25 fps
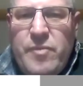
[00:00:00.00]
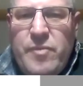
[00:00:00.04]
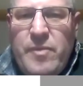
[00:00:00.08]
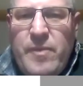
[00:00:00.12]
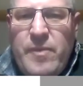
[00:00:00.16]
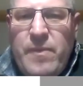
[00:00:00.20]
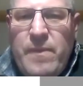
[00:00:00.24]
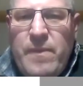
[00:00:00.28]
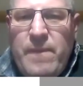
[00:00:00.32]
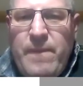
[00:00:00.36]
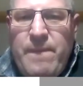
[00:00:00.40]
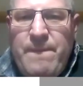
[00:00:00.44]

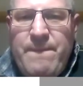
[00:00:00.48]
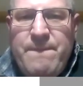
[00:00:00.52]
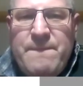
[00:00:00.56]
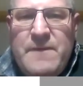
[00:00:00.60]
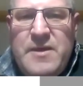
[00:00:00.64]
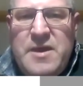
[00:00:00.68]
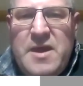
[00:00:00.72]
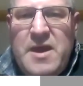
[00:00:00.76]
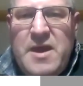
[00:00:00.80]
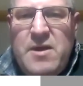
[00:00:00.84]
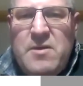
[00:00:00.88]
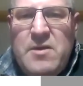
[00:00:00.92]
Yeah,
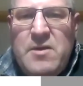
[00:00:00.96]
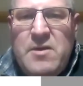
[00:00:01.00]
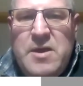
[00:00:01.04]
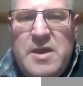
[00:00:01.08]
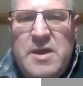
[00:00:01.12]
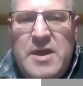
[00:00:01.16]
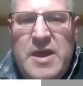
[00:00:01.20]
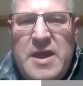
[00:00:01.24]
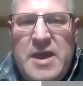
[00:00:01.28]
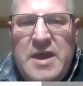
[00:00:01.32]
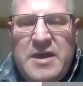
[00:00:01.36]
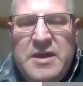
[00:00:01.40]
and
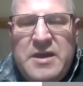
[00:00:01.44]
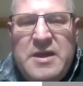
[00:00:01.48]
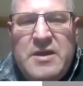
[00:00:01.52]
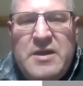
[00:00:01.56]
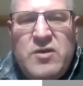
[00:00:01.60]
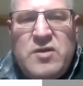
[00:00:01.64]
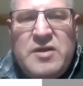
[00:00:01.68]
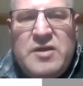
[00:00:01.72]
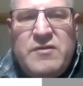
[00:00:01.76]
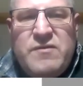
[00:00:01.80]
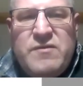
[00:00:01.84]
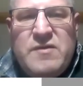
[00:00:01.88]
here
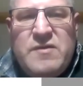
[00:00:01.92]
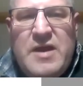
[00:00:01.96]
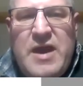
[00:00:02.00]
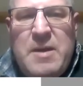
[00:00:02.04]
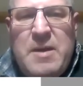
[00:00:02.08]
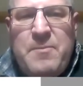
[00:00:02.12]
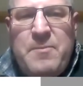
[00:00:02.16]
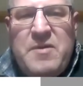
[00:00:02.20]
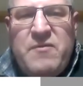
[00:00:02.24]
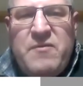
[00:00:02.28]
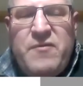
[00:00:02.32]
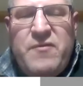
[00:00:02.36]
it's a
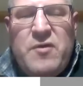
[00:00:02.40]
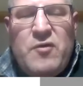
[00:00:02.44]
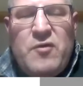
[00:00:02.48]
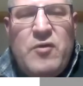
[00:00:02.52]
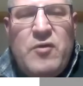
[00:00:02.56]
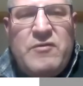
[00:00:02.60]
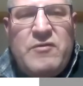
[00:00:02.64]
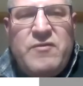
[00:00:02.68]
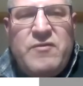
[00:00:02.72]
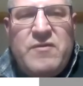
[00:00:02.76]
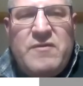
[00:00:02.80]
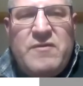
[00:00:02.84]

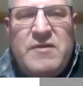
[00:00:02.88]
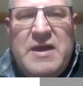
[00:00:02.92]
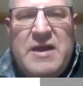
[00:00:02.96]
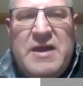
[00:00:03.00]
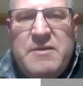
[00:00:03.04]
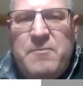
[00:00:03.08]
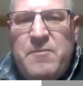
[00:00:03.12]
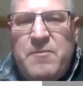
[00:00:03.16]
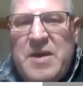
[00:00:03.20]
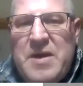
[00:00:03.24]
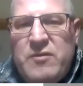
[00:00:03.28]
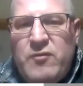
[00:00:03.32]
epifluorescence
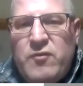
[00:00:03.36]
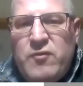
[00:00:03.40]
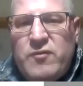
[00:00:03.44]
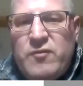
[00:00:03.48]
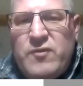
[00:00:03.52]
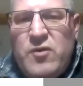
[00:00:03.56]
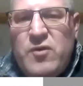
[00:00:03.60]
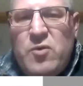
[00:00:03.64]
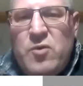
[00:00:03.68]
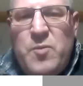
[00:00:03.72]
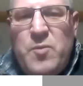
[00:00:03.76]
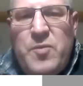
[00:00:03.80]
light
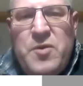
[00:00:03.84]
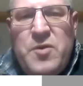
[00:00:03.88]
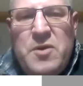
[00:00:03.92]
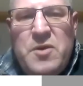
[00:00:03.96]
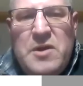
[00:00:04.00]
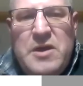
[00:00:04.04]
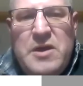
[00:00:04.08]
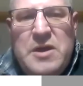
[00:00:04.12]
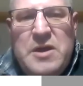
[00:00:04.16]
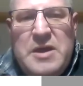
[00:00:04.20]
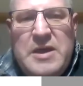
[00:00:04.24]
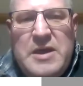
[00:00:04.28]
microscope,
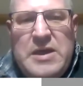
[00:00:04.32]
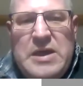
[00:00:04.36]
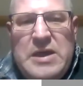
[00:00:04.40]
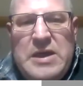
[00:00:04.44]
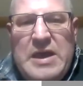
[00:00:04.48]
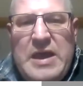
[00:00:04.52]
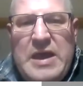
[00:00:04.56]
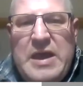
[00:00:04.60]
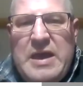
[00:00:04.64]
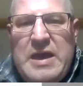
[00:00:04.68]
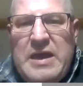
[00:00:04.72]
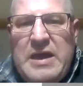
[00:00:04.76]

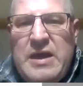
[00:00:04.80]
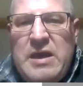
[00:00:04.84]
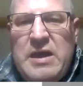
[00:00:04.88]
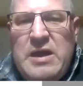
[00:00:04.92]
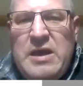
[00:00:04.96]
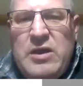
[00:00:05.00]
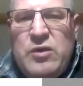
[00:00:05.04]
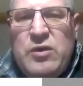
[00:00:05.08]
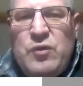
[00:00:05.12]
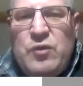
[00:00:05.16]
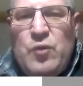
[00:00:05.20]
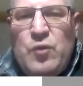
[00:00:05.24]

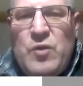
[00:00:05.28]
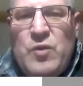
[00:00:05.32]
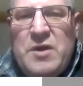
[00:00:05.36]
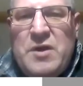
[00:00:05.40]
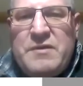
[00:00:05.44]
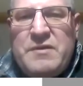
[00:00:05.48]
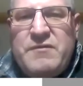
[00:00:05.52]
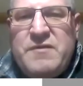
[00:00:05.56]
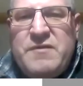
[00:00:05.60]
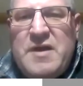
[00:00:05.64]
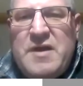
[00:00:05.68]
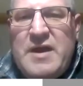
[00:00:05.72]
and
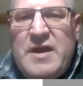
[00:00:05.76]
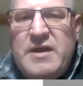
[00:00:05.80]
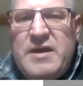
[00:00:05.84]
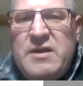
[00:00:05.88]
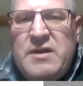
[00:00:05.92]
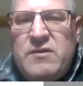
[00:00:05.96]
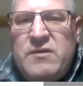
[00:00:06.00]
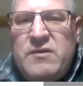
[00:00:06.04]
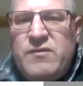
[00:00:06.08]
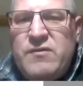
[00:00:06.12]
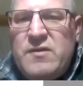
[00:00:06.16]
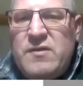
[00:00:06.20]
one
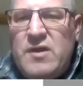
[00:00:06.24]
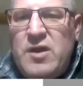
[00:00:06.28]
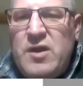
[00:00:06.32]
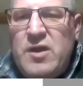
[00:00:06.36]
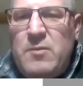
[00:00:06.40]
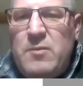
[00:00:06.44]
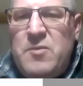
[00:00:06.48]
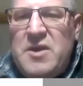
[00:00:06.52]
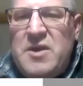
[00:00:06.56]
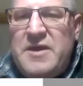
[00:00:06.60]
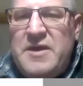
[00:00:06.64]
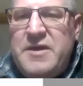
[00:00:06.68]
side it's a
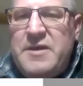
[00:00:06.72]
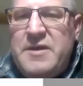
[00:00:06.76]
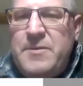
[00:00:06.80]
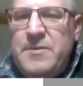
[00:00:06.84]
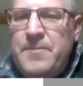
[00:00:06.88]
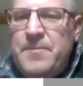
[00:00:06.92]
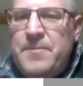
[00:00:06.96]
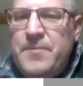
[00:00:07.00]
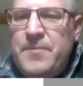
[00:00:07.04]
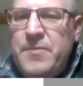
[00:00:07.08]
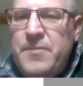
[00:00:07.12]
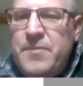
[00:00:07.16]

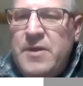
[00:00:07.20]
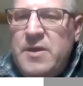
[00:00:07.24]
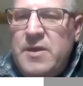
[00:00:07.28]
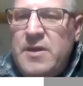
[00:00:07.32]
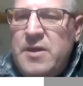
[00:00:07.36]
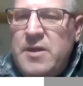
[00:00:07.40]
glomalin.